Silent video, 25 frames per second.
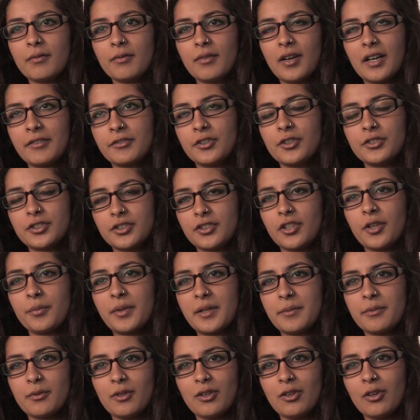I've got to know
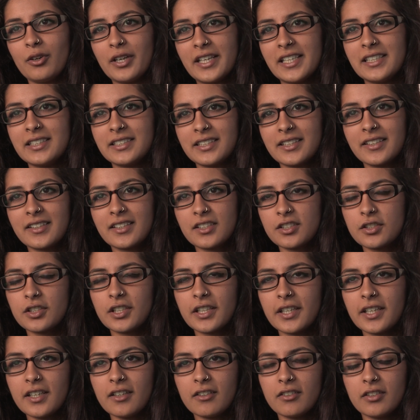people a lot easier this
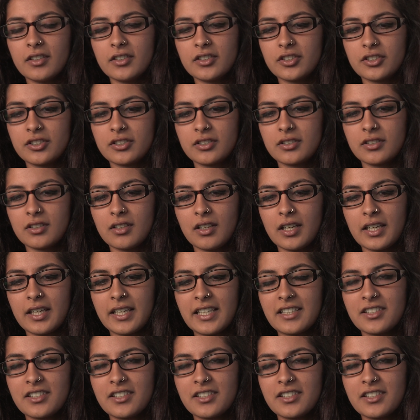year, and just like,